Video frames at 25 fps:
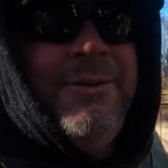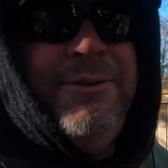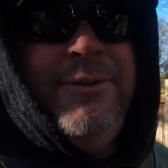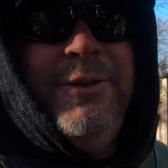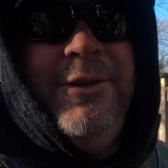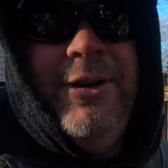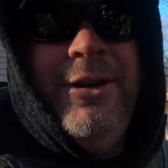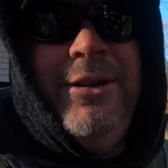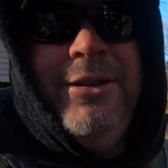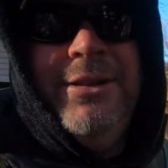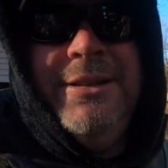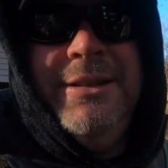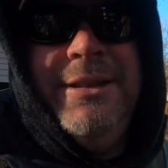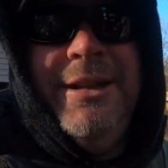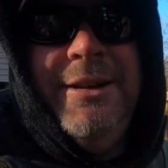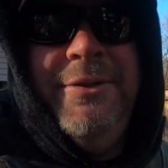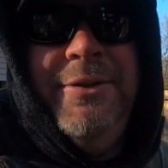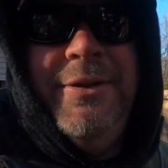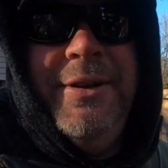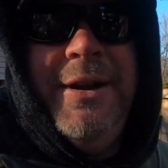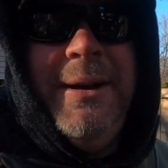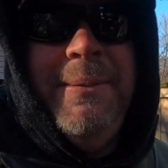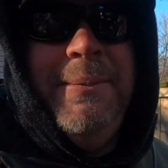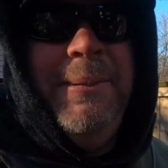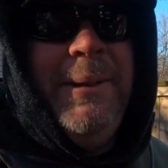for all the stuff
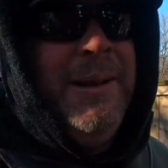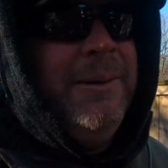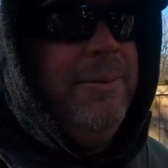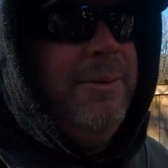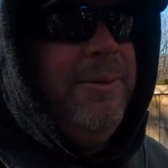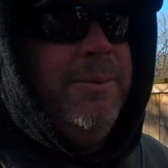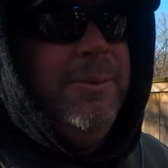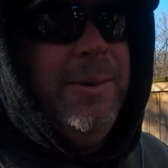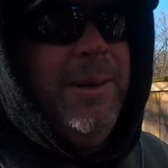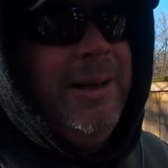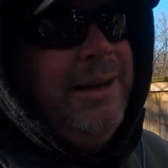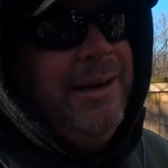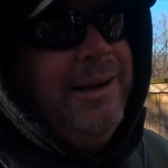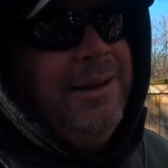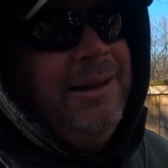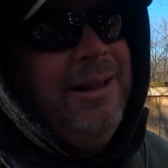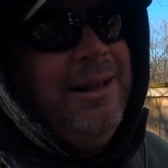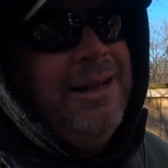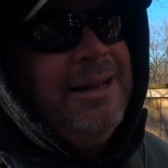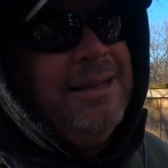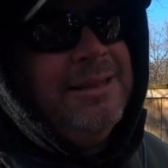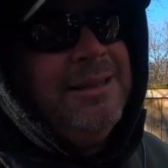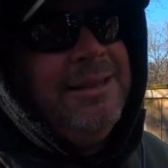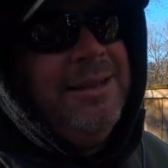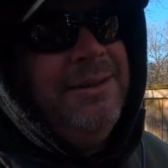we got planned. We planned a
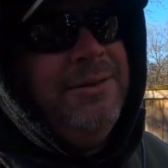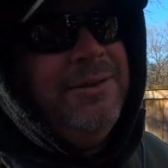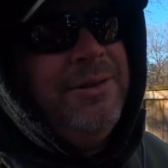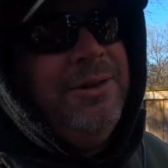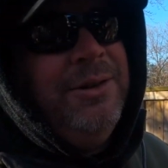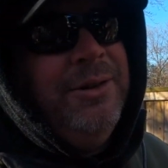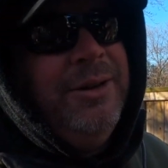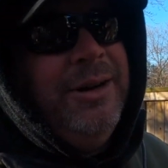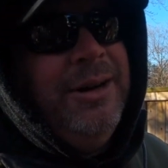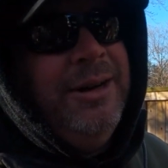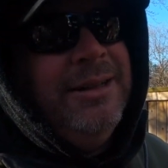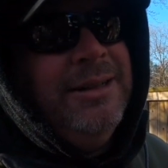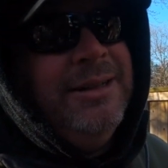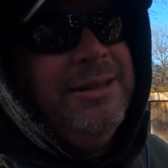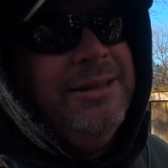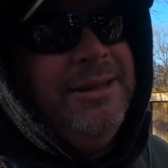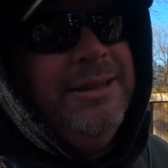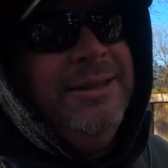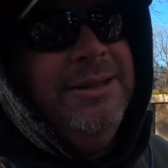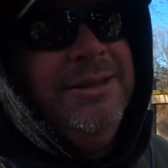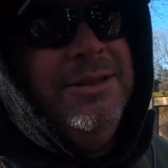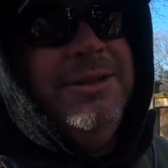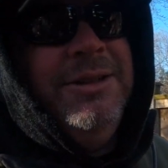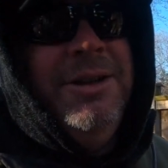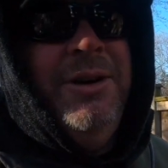lot of stuff going on this
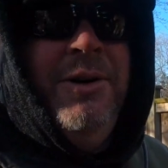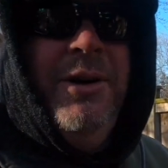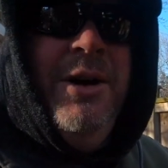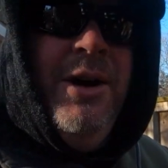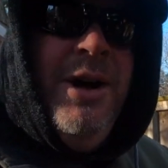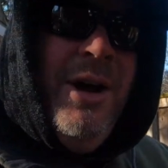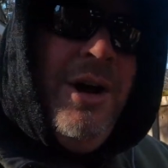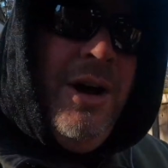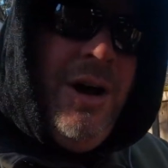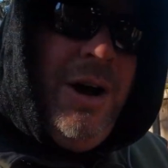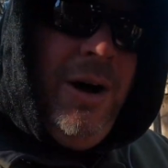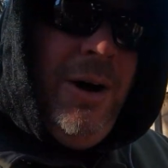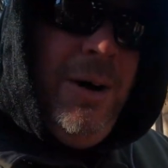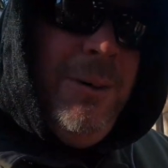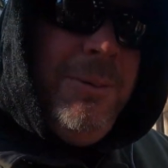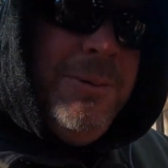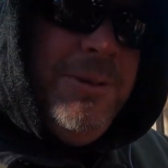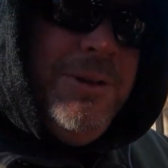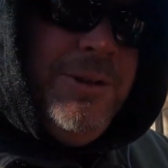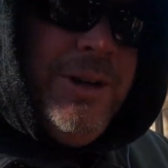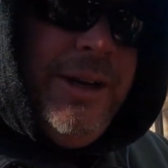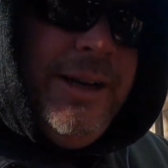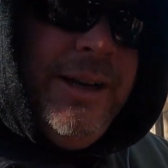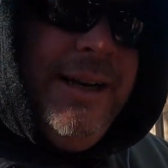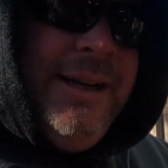year, so I hope you
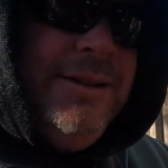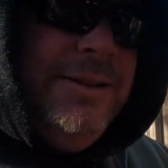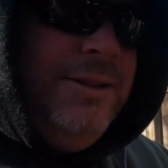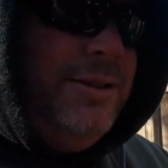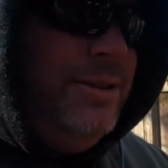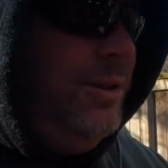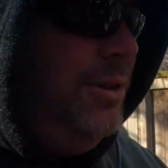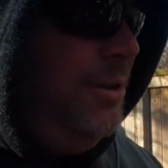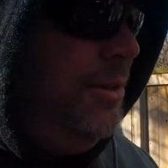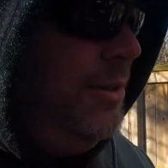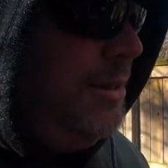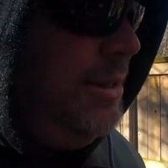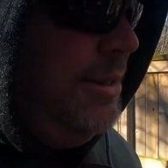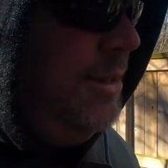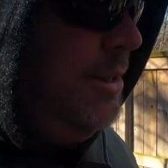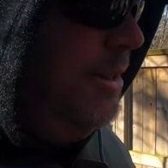check it out. So this is